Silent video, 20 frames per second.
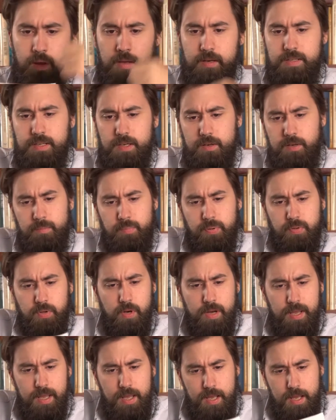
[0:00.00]
Dear
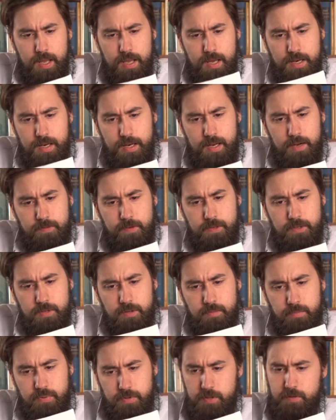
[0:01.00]
employee, in an effort to
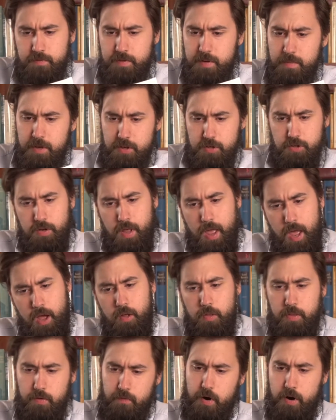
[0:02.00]
improve the mental
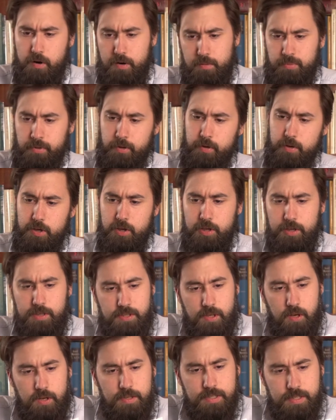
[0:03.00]
health of our
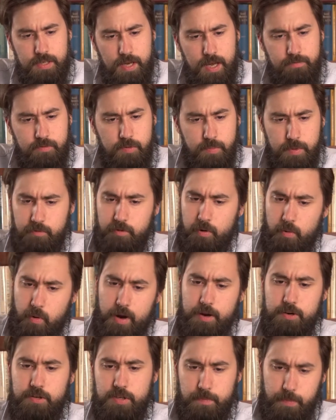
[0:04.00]
employees, all staff will be
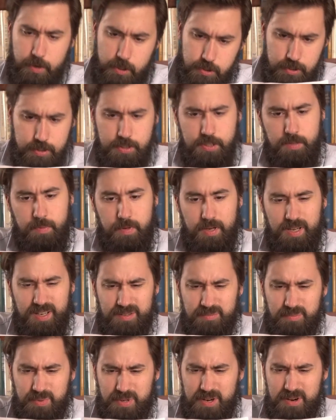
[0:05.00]
required to participate
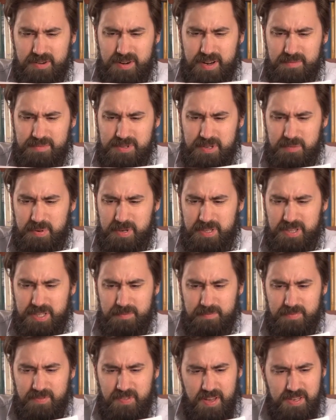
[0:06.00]
in programs that put
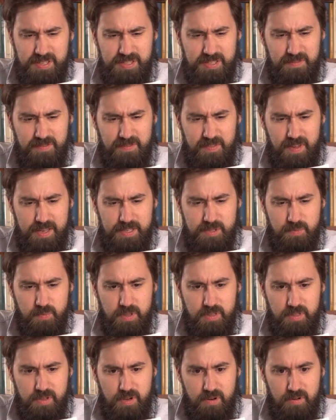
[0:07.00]
them face to face
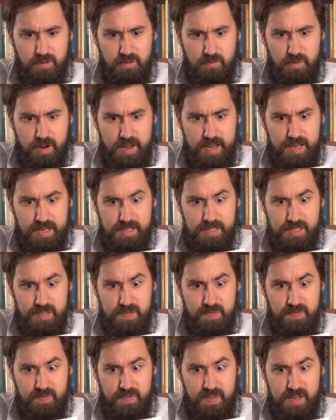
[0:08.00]
with their greatest
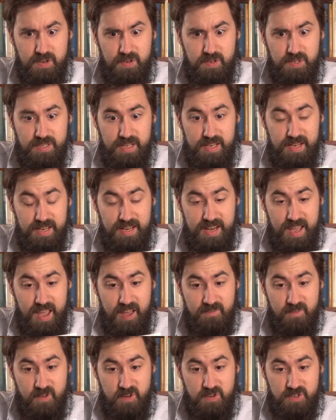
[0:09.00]
fears in an
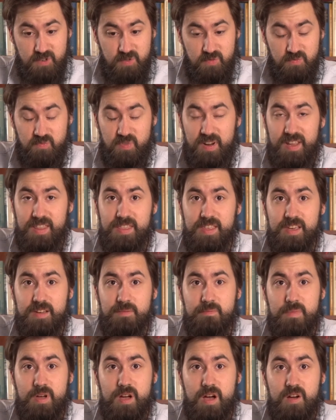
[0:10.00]
effort to rid
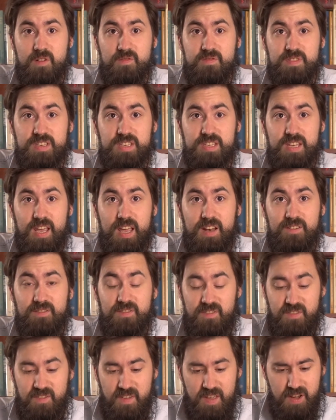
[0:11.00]
them of said
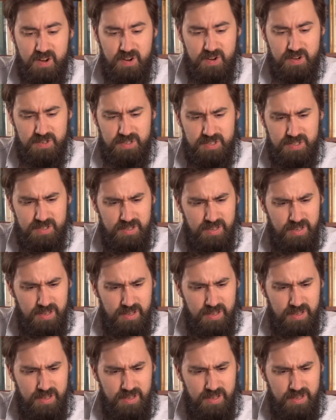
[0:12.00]
fears.